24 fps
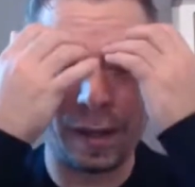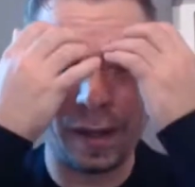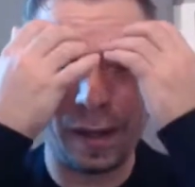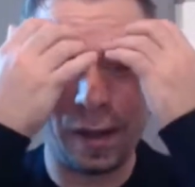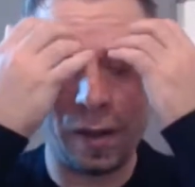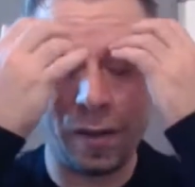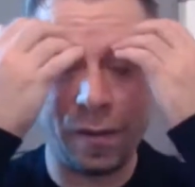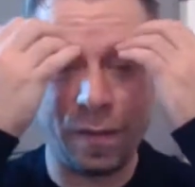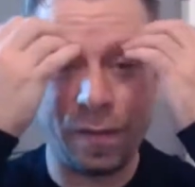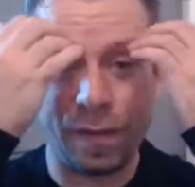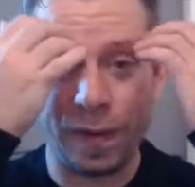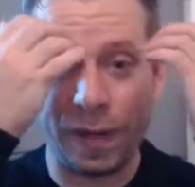
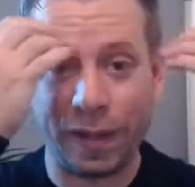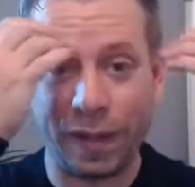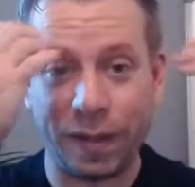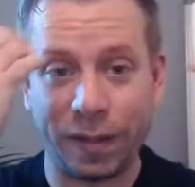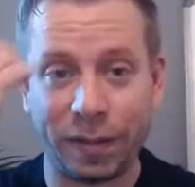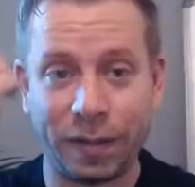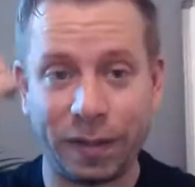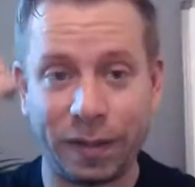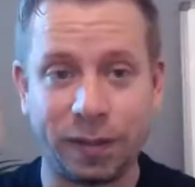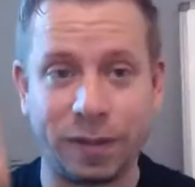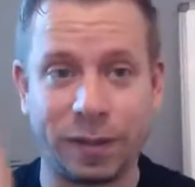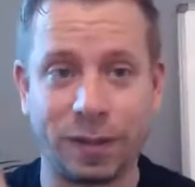Hopefully
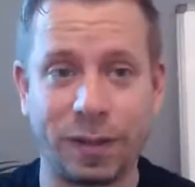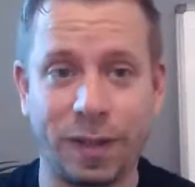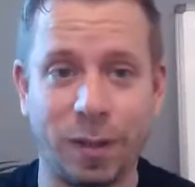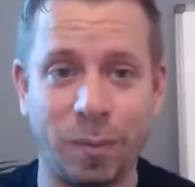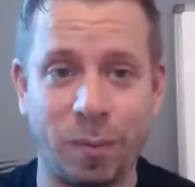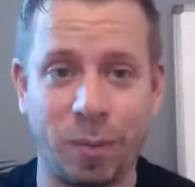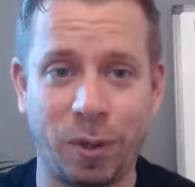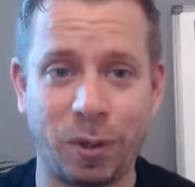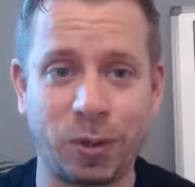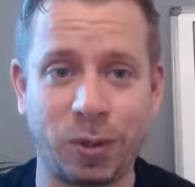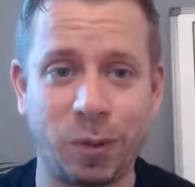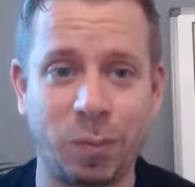this is a
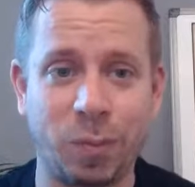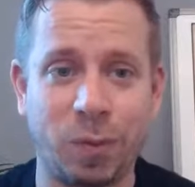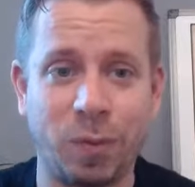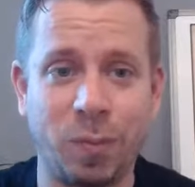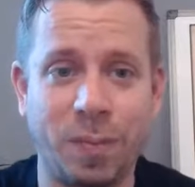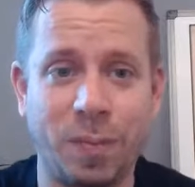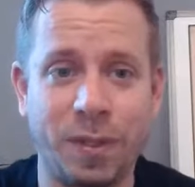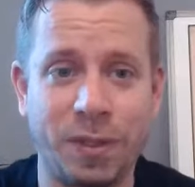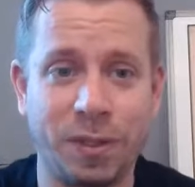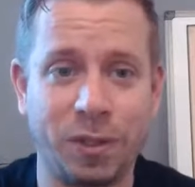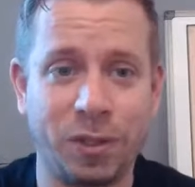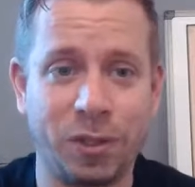possible
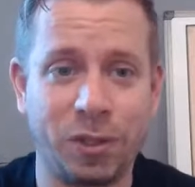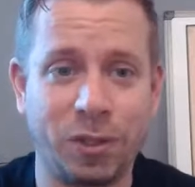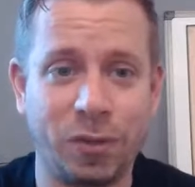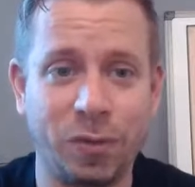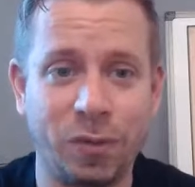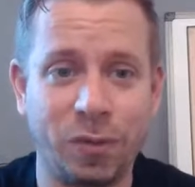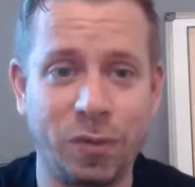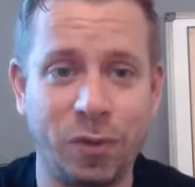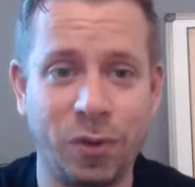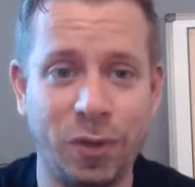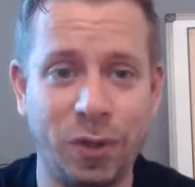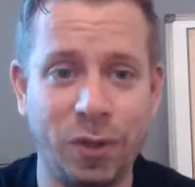position
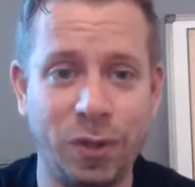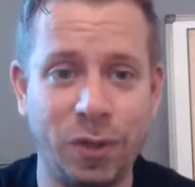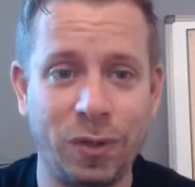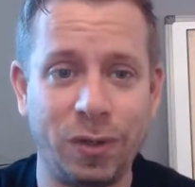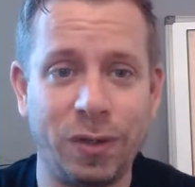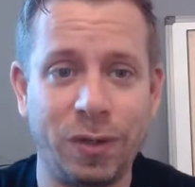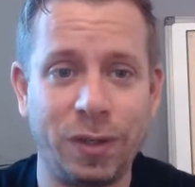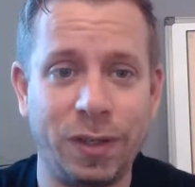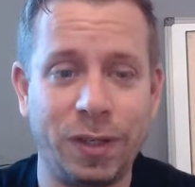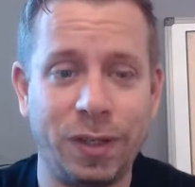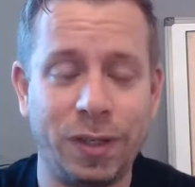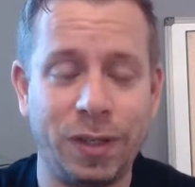for you.
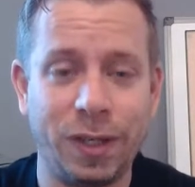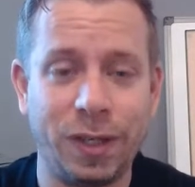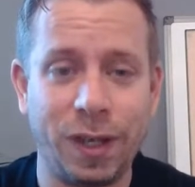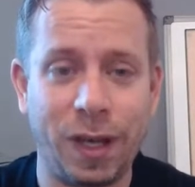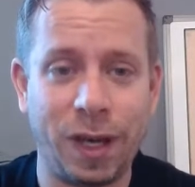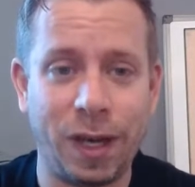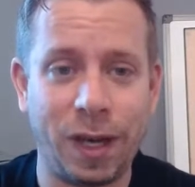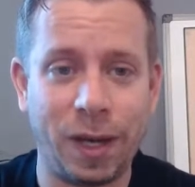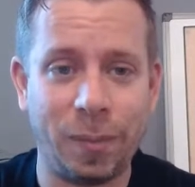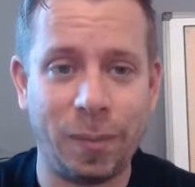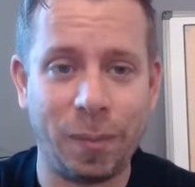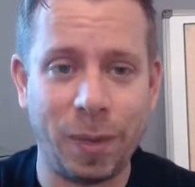
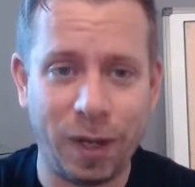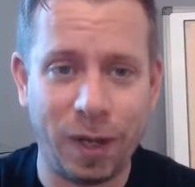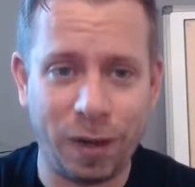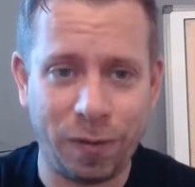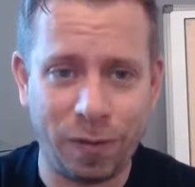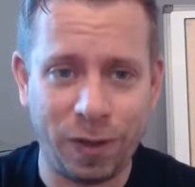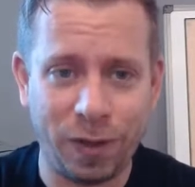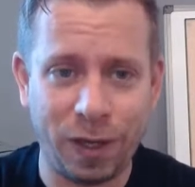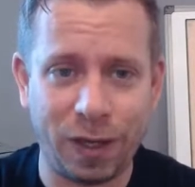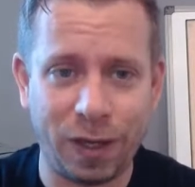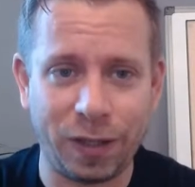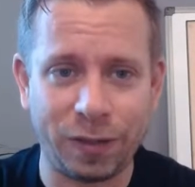
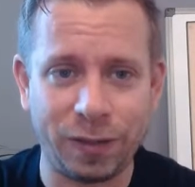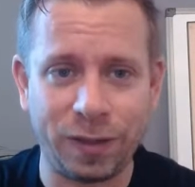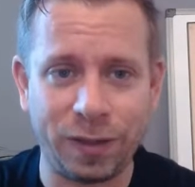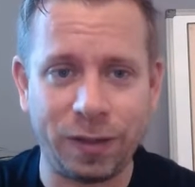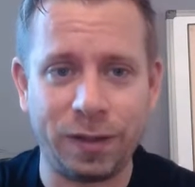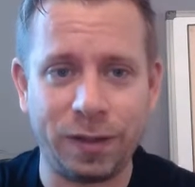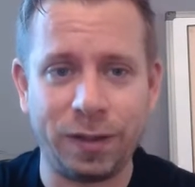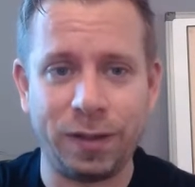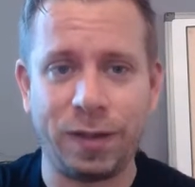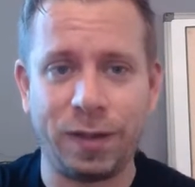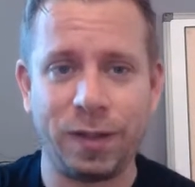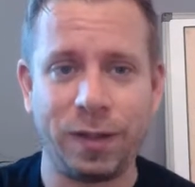If it
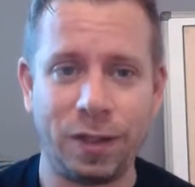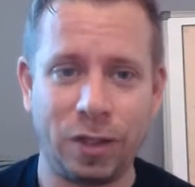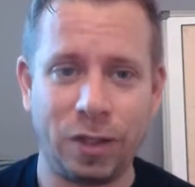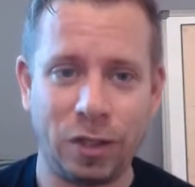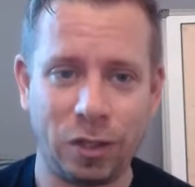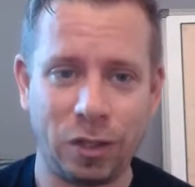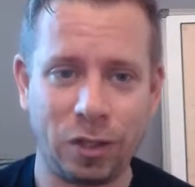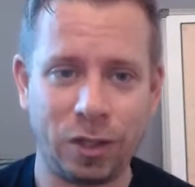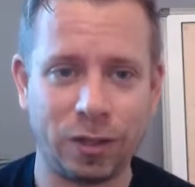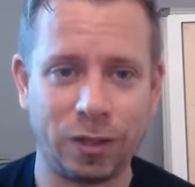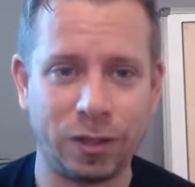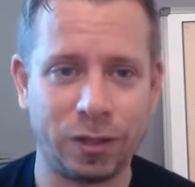isn't,
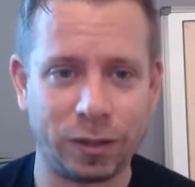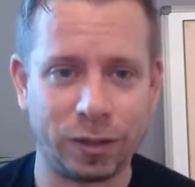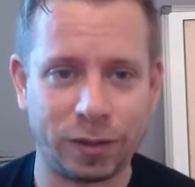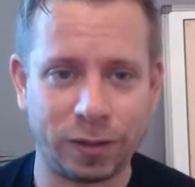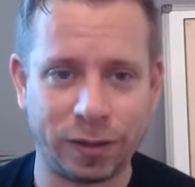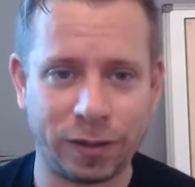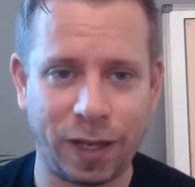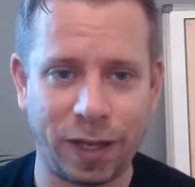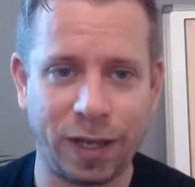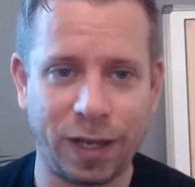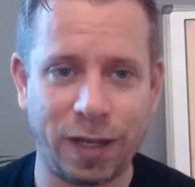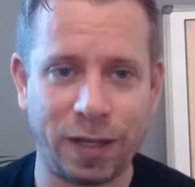you can just
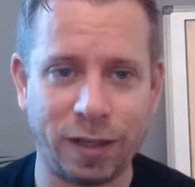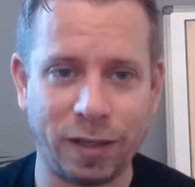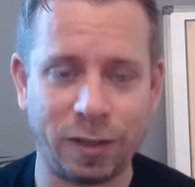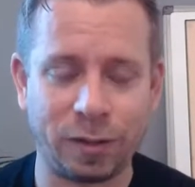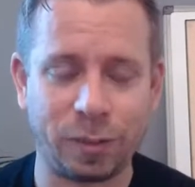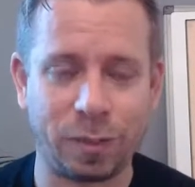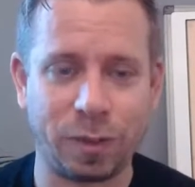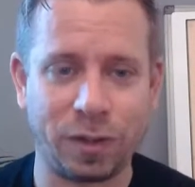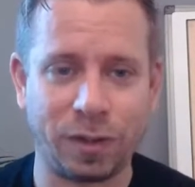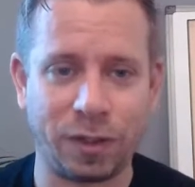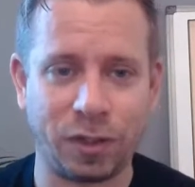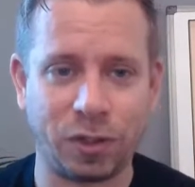stay in this
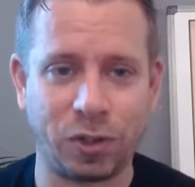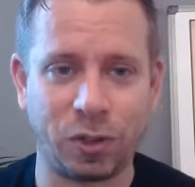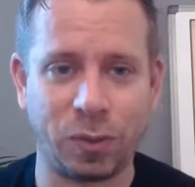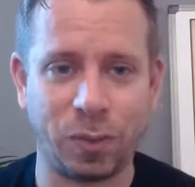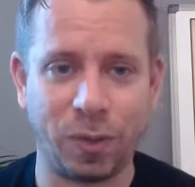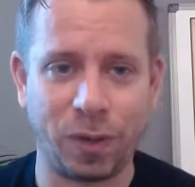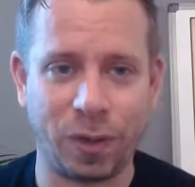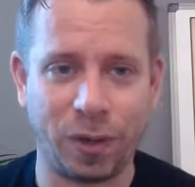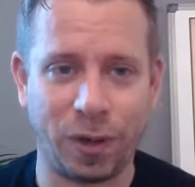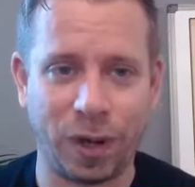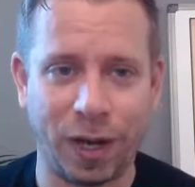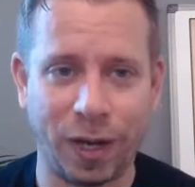position
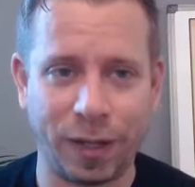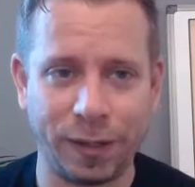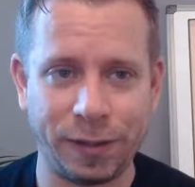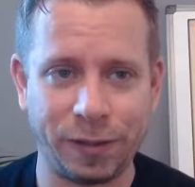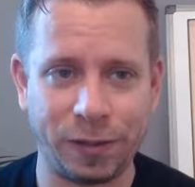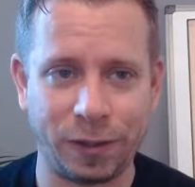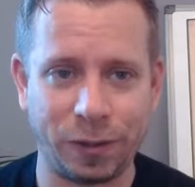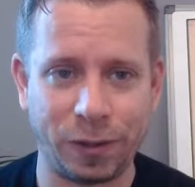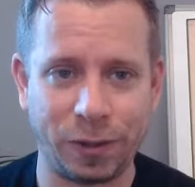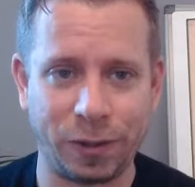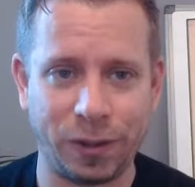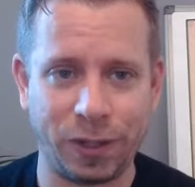with your hands
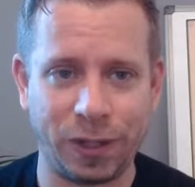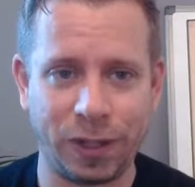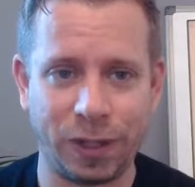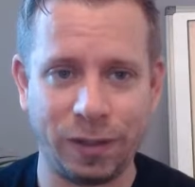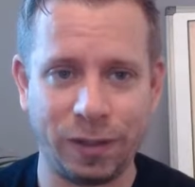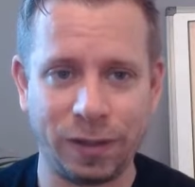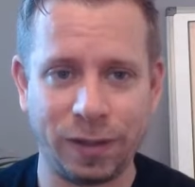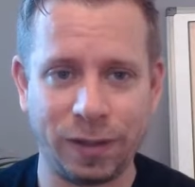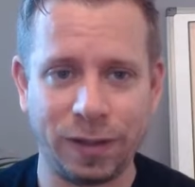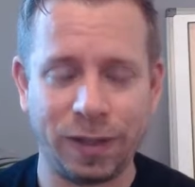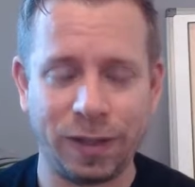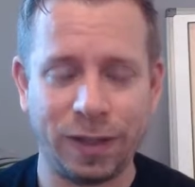on your
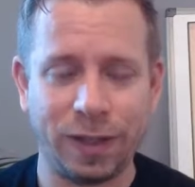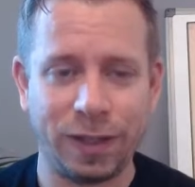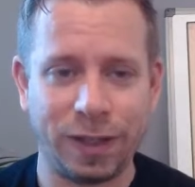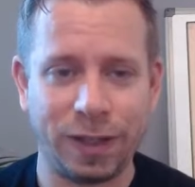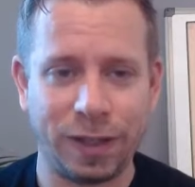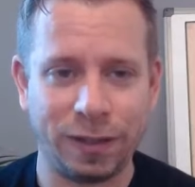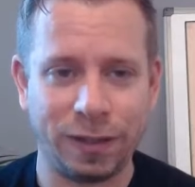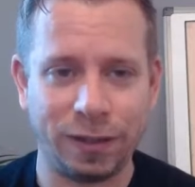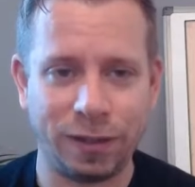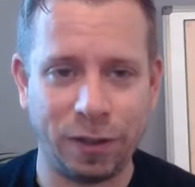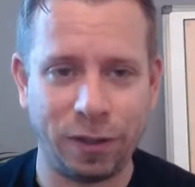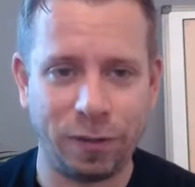knees
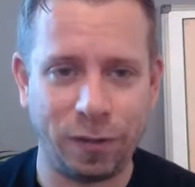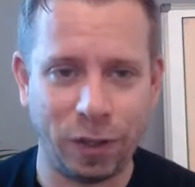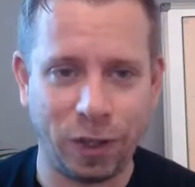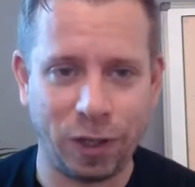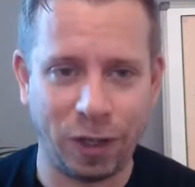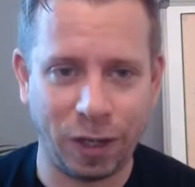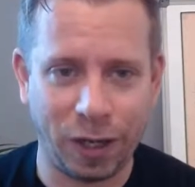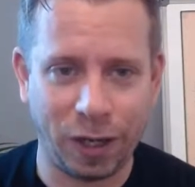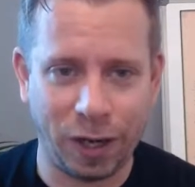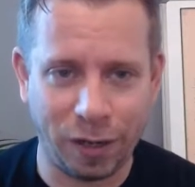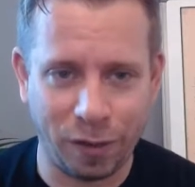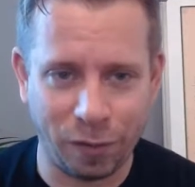and see if you
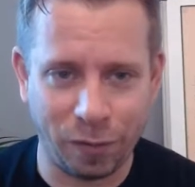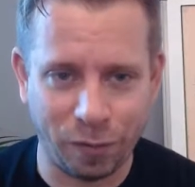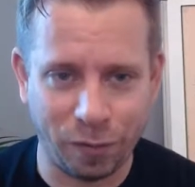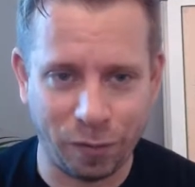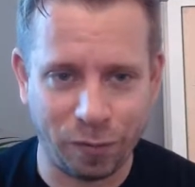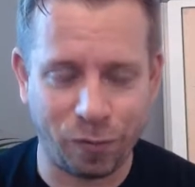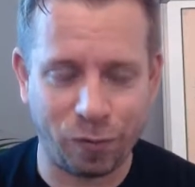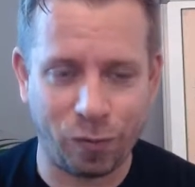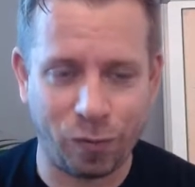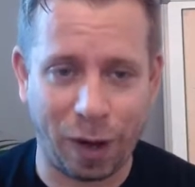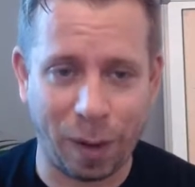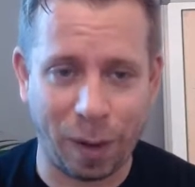can kind of
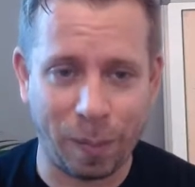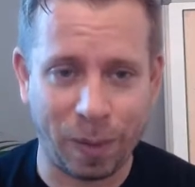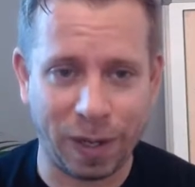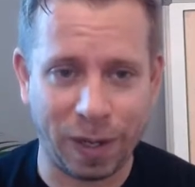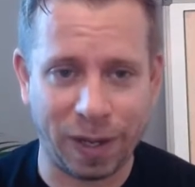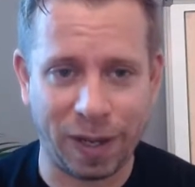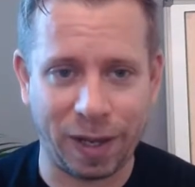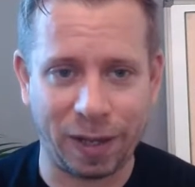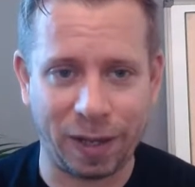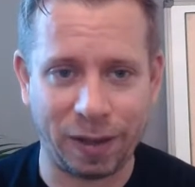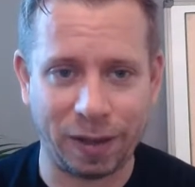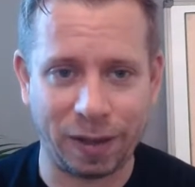
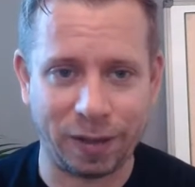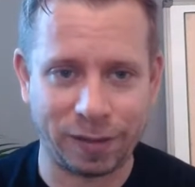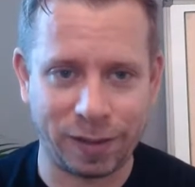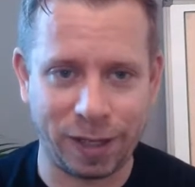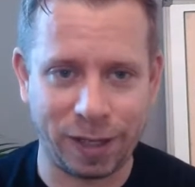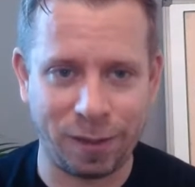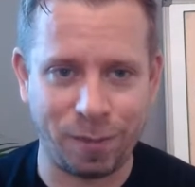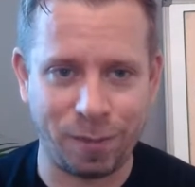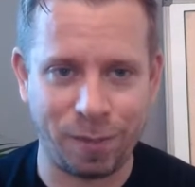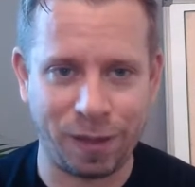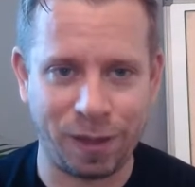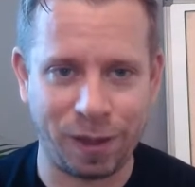replicate the
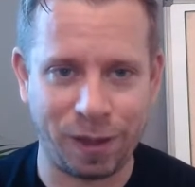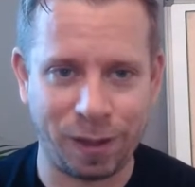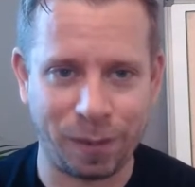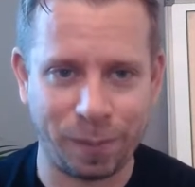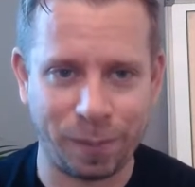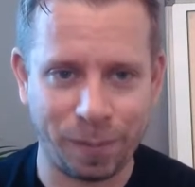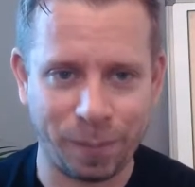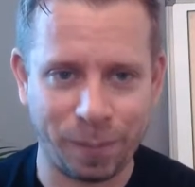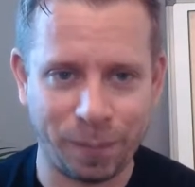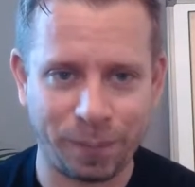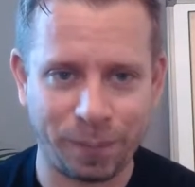same thing.